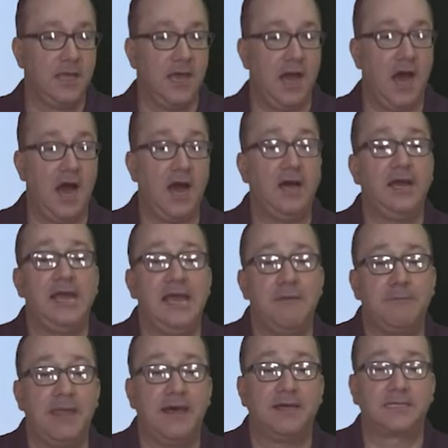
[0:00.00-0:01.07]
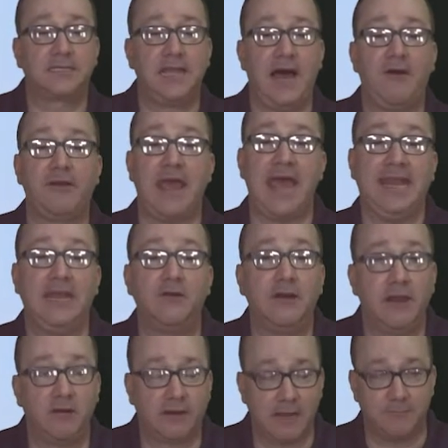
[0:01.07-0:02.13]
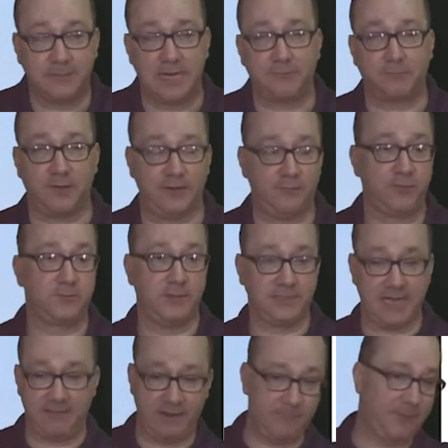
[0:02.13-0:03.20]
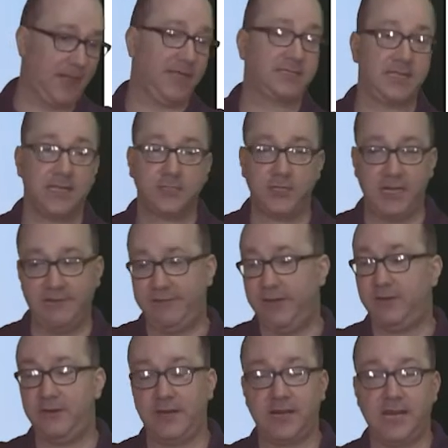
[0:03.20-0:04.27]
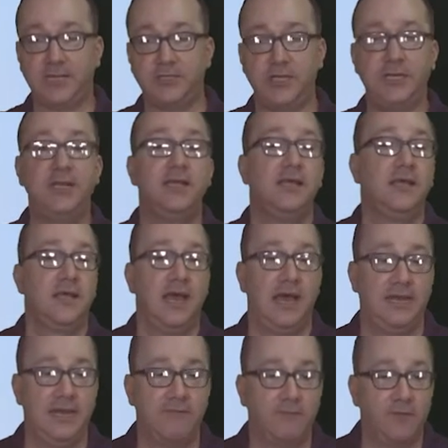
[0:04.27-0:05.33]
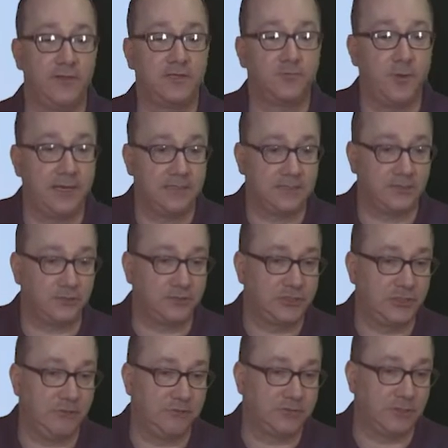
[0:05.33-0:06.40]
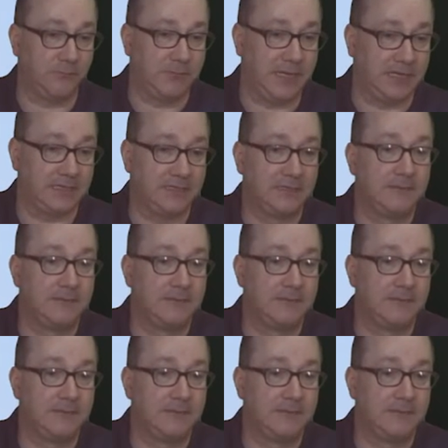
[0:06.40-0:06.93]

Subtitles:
MPLS Cloud and Internet are kept separate, which means I have an MPLS connection, I have an Internet connection, and never the twain shall meet.